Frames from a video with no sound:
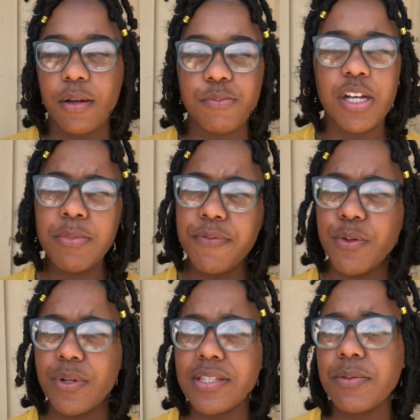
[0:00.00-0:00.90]
Tell me if you
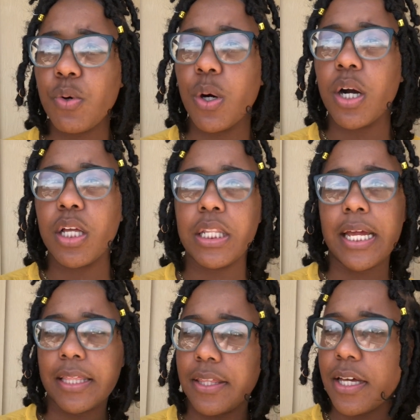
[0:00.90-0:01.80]
want to see more
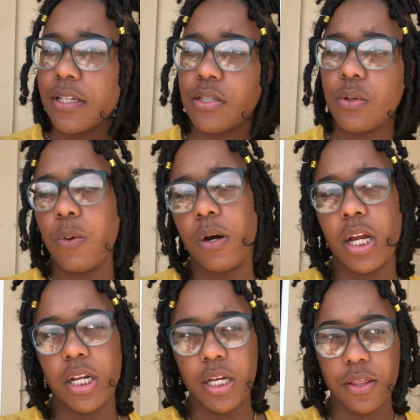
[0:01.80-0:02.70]
like this or
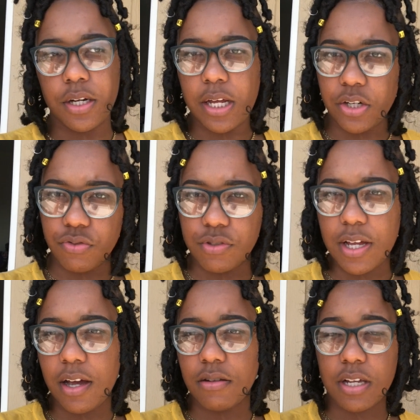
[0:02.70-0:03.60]
any other natural styles.